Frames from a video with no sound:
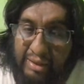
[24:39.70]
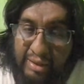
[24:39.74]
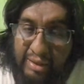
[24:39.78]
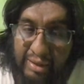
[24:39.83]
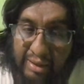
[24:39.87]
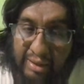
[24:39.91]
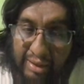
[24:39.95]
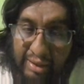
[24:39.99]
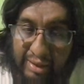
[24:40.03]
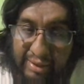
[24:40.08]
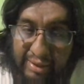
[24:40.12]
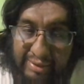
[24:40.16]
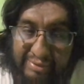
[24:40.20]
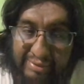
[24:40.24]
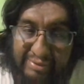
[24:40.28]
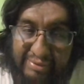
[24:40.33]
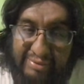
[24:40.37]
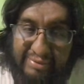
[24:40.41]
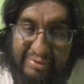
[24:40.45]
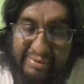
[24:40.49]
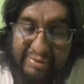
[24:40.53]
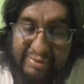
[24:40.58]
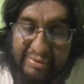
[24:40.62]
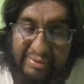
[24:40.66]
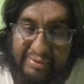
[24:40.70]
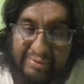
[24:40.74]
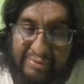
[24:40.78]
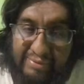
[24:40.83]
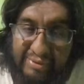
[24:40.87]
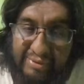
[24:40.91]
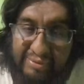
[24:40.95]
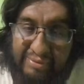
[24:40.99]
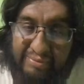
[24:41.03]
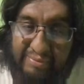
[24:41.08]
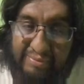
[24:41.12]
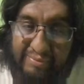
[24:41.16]
Head
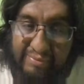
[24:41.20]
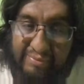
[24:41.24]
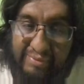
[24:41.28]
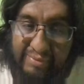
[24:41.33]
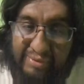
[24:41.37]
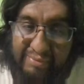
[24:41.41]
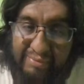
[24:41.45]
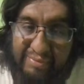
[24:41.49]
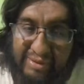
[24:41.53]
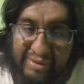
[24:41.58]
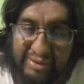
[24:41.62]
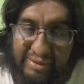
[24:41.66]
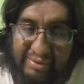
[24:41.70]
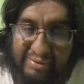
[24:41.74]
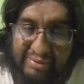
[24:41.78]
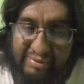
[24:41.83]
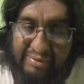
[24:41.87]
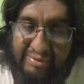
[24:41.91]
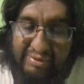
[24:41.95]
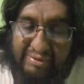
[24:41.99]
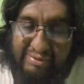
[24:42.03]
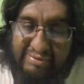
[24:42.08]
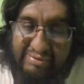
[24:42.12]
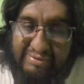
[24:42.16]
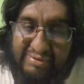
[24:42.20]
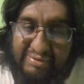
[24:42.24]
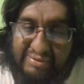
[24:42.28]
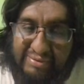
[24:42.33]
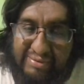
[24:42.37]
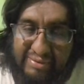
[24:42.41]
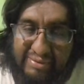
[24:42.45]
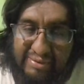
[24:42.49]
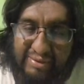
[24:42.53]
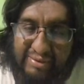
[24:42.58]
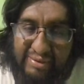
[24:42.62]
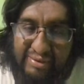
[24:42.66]
will be this.
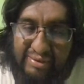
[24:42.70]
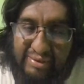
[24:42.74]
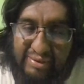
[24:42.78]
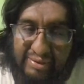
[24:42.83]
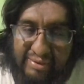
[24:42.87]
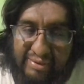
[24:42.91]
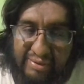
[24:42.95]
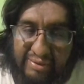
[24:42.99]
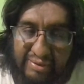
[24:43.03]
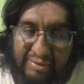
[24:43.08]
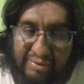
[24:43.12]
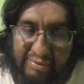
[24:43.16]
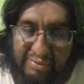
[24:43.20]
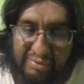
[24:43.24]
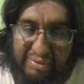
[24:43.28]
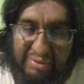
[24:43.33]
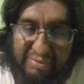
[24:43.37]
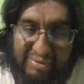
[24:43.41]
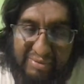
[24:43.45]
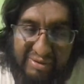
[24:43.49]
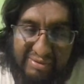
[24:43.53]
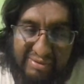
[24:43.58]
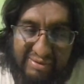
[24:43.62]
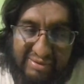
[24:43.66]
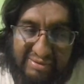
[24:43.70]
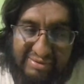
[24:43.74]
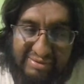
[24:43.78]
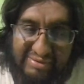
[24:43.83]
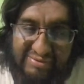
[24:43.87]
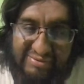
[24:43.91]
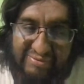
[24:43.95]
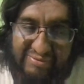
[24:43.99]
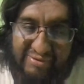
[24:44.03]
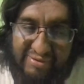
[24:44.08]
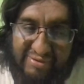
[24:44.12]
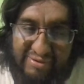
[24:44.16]
Remember, this
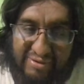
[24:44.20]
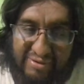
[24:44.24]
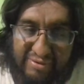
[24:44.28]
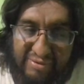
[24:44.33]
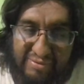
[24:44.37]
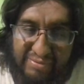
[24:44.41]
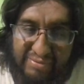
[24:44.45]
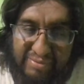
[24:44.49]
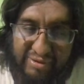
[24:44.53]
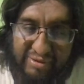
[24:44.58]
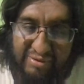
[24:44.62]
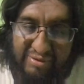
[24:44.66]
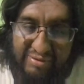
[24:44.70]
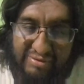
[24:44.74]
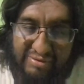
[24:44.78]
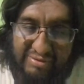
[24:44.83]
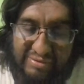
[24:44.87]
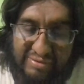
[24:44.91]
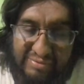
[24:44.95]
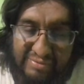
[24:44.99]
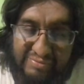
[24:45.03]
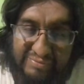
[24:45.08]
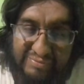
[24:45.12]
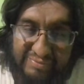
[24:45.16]
is for code points.